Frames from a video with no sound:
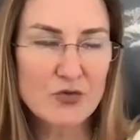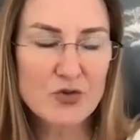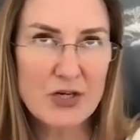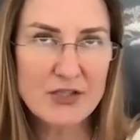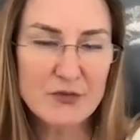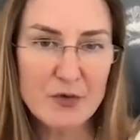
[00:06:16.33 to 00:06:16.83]

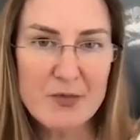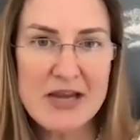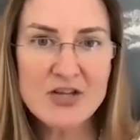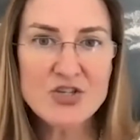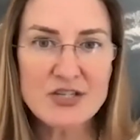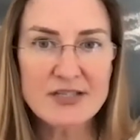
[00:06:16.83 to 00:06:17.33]

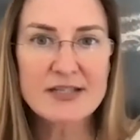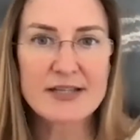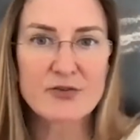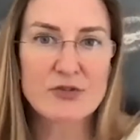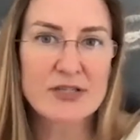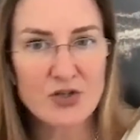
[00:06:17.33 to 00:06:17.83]
transformation is
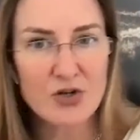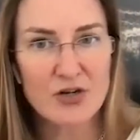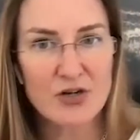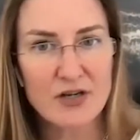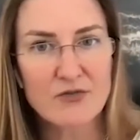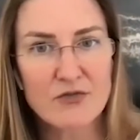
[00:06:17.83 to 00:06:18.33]
literally
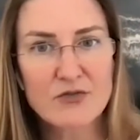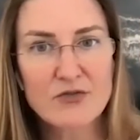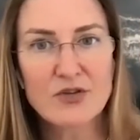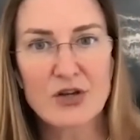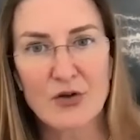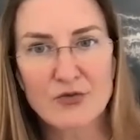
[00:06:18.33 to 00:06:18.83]
turning
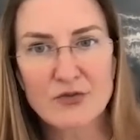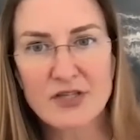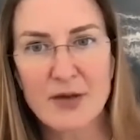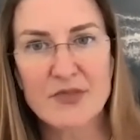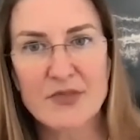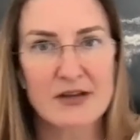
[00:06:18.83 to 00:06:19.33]

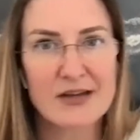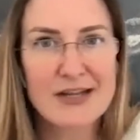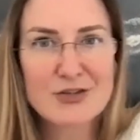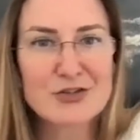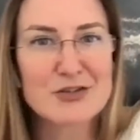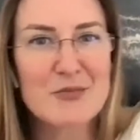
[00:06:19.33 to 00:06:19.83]
something
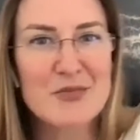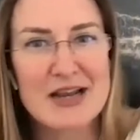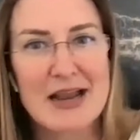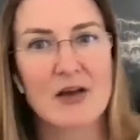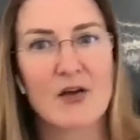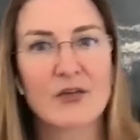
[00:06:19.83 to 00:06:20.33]
into
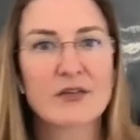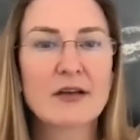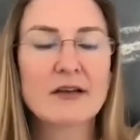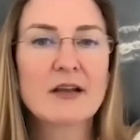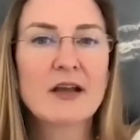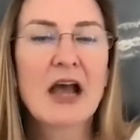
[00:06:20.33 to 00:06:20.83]
something else,
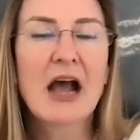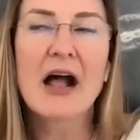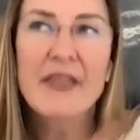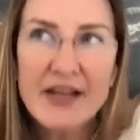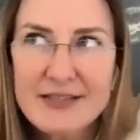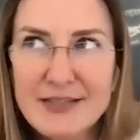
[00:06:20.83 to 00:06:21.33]
and
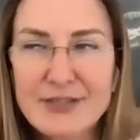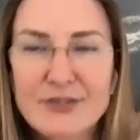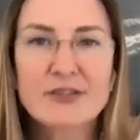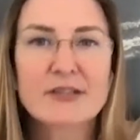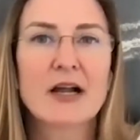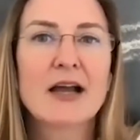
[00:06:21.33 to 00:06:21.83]
that's
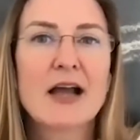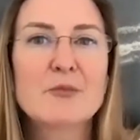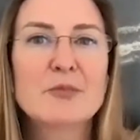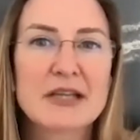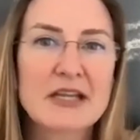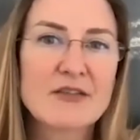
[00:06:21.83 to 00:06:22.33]
clearly not
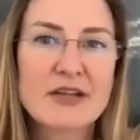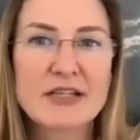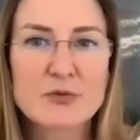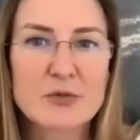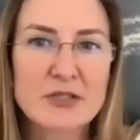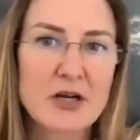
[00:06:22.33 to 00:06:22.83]
happening even
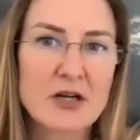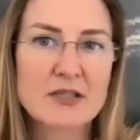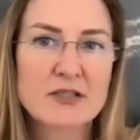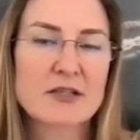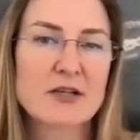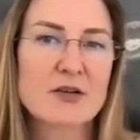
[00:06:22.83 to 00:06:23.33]
as we
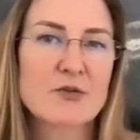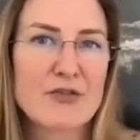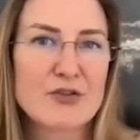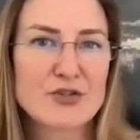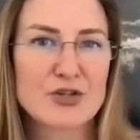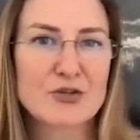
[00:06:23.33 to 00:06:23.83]
toss
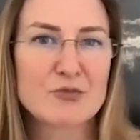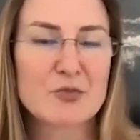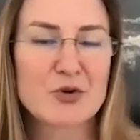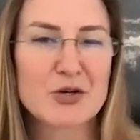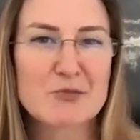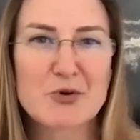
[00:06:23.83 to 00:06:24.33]
around the
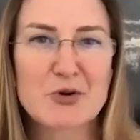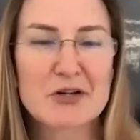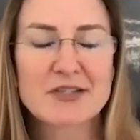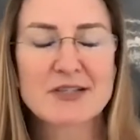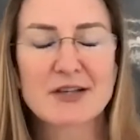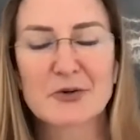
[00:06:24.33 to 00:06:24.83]
term more and
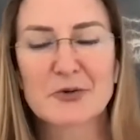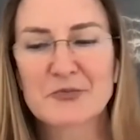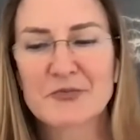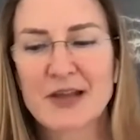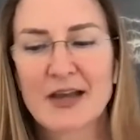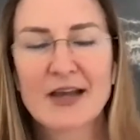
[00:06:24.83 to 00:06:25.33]
more. So
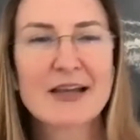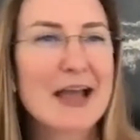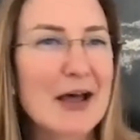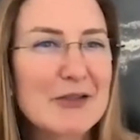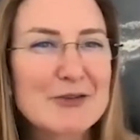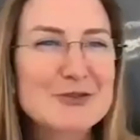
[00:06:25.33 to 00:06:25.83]

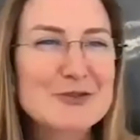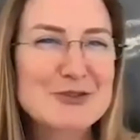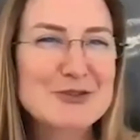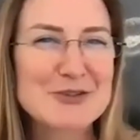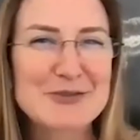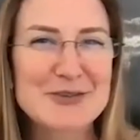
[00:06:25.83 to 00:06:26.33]
yeah, those are
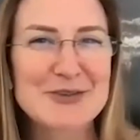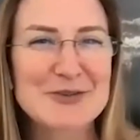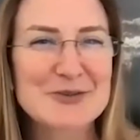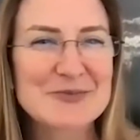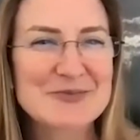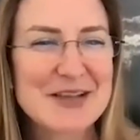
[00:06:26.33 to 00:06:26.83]
just a
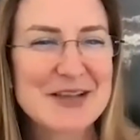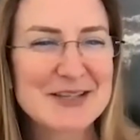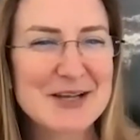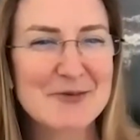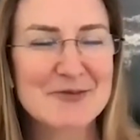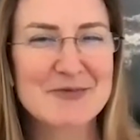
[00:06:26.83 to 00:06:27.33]
few
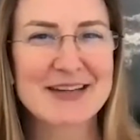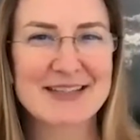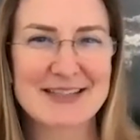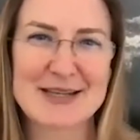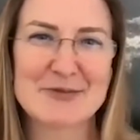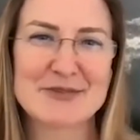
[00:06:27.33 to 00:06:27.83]
top of
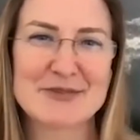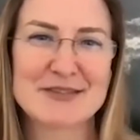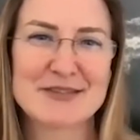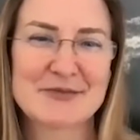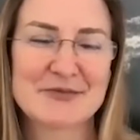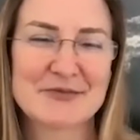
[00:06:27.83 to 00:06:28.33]
mind examples.